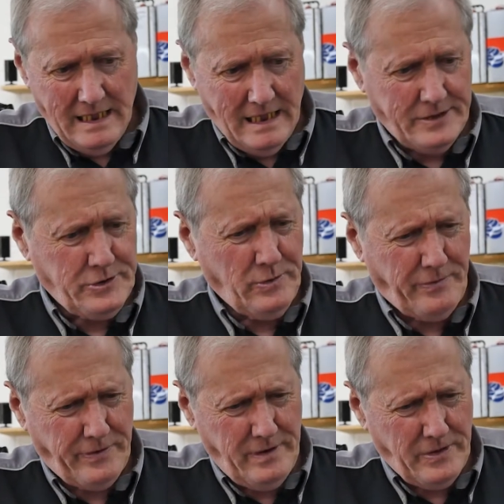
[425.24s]
it's good
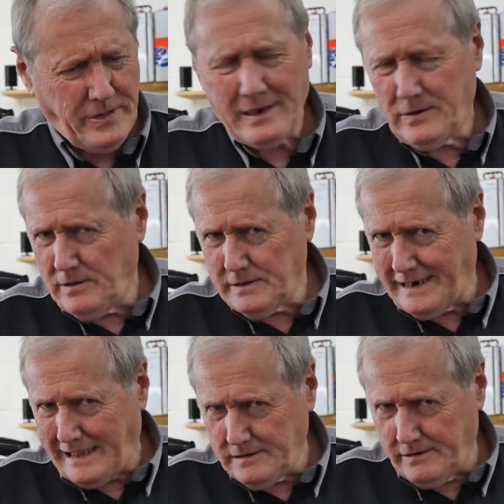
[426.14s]
for a thing called an
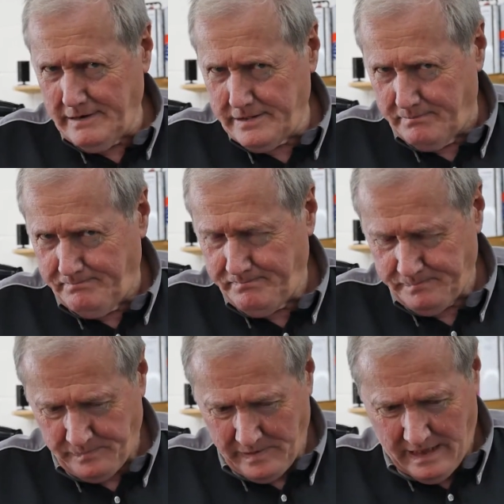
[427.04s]
algorithm,
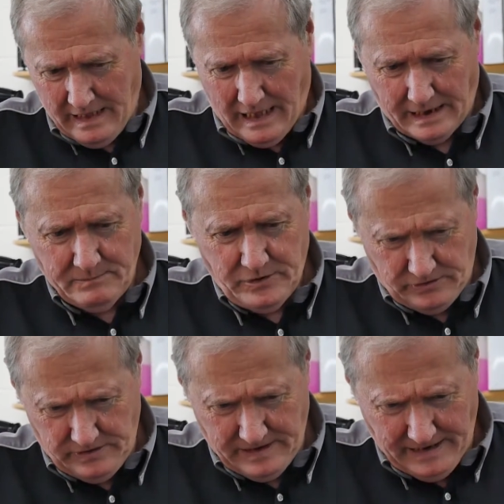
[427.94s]
and I'm
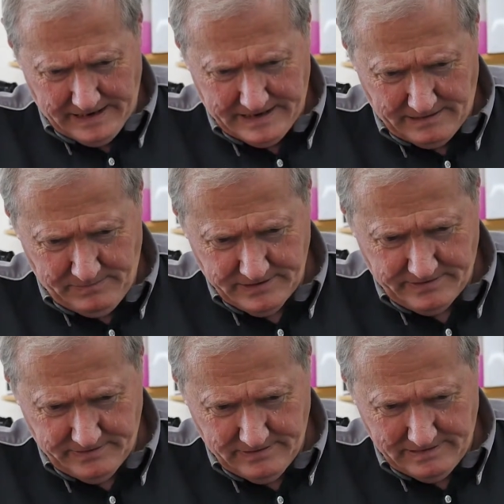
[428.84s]
sure you can get tablets
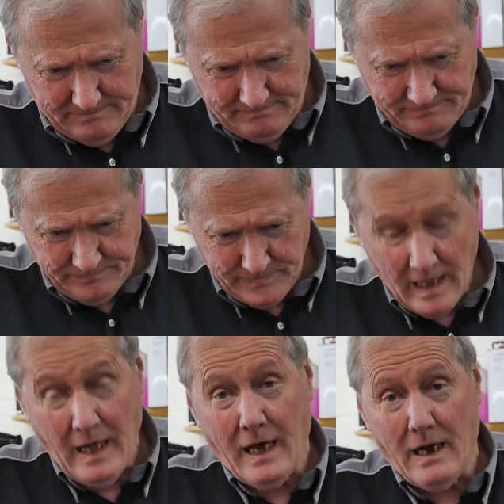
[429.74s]
for it.
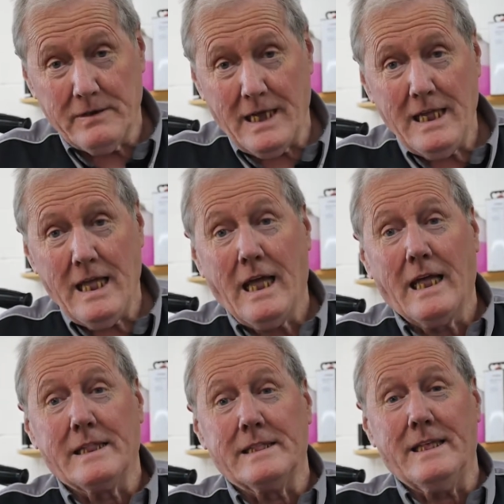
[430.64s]
Okay,
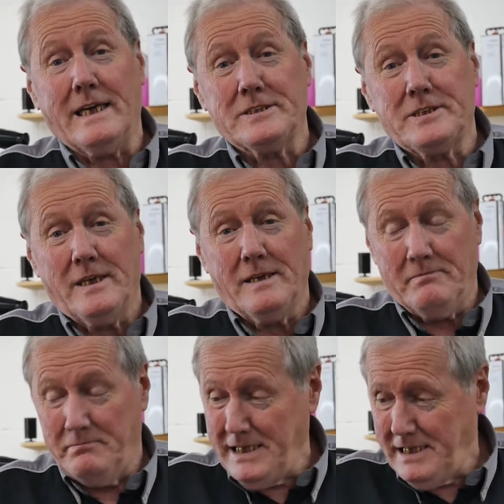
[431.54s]
that's
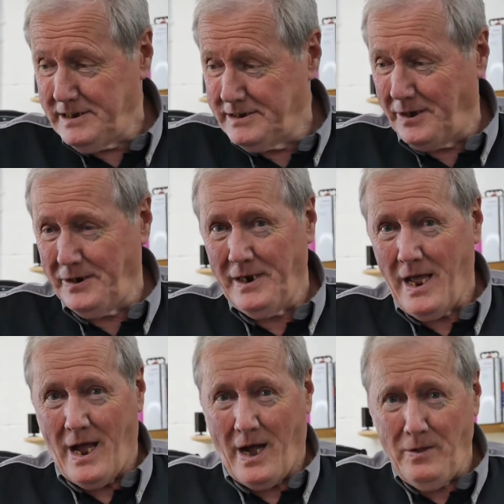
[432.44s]
me done,
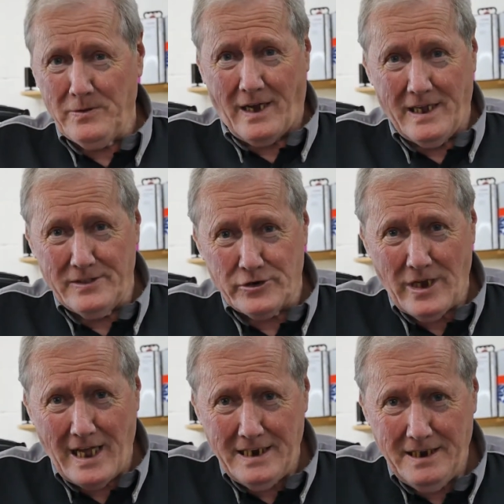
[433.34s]
old guy in the
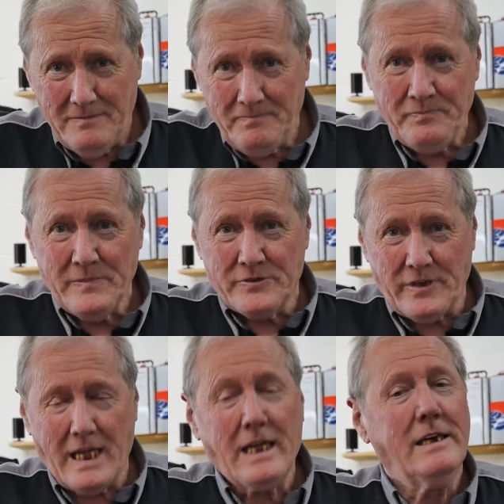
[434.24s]
shed,
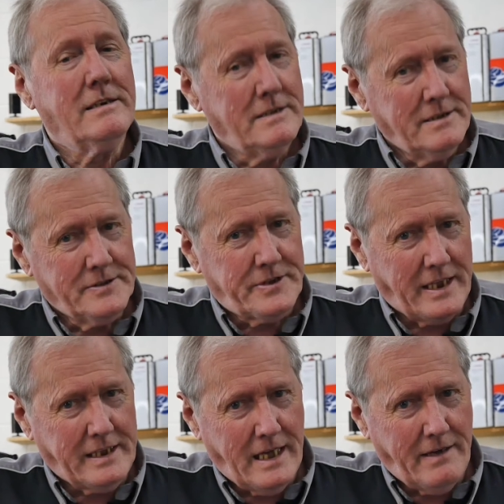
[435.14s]
saying
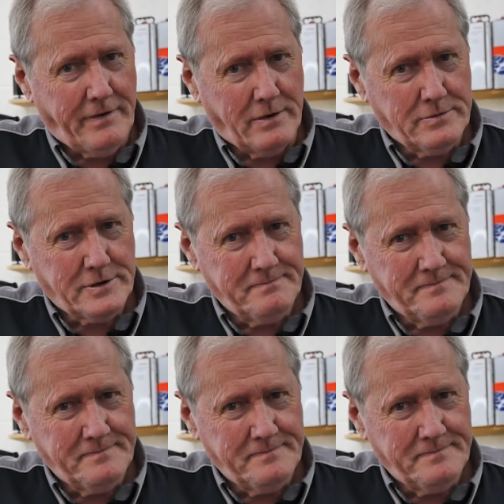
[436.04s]
take care folks.